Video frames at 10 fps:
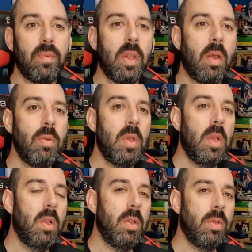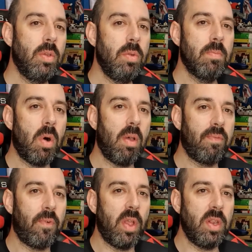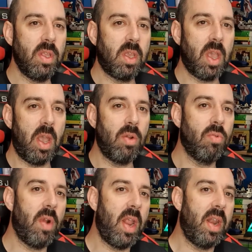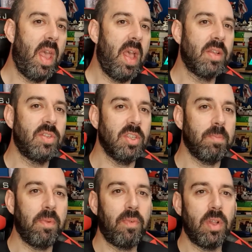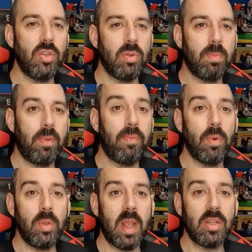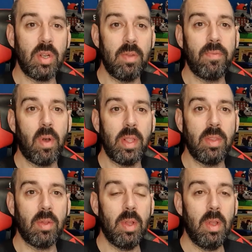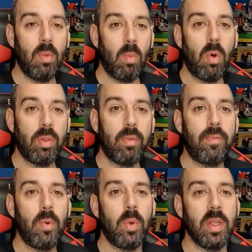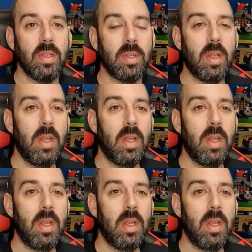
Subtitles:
You know, you might find that you're going all around the houses before you actually find what the fault is.